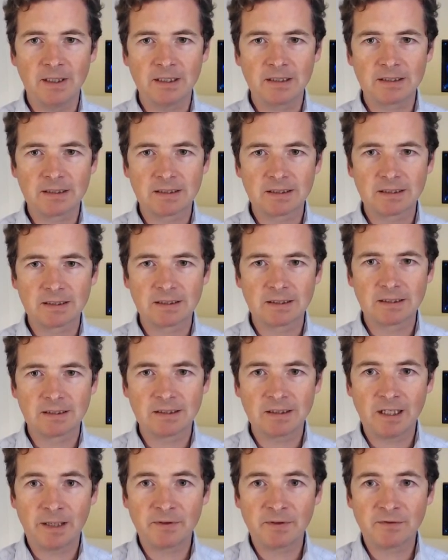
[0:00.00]
But
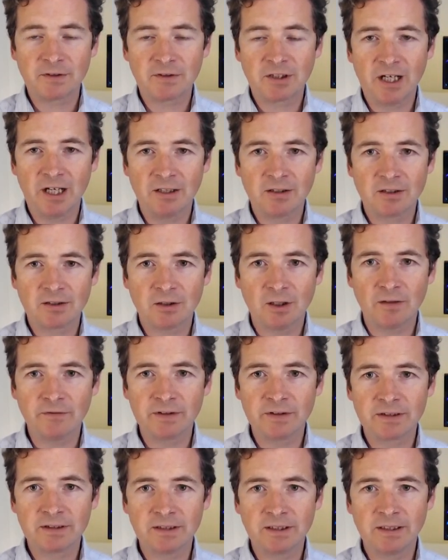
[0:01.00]
times have changed,
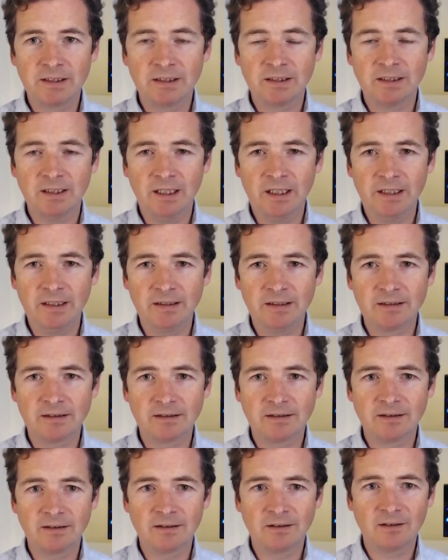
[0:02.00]
obviously, and
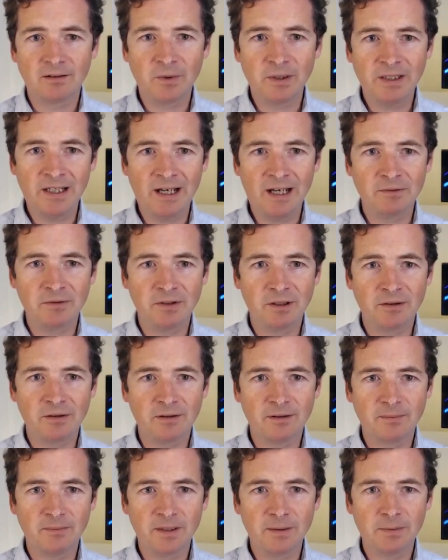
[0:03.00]
we now
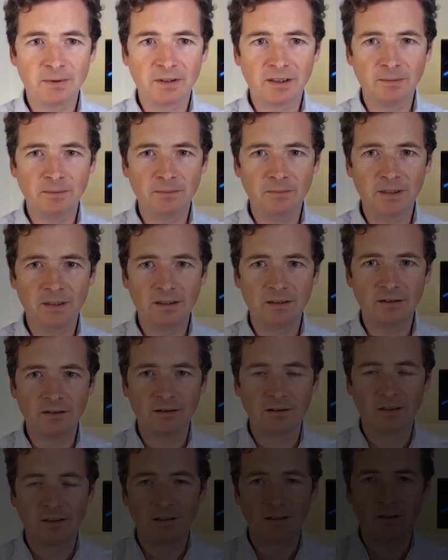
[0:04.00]
know that people can
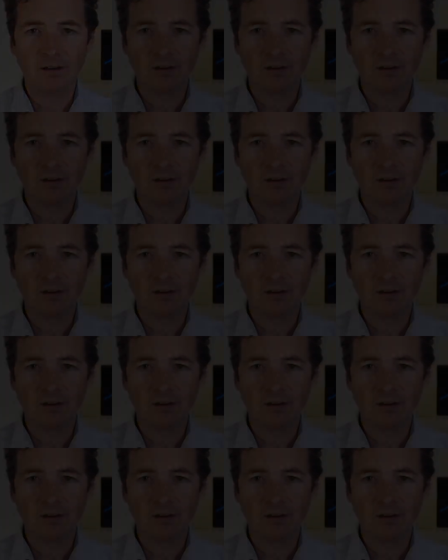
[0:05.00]
be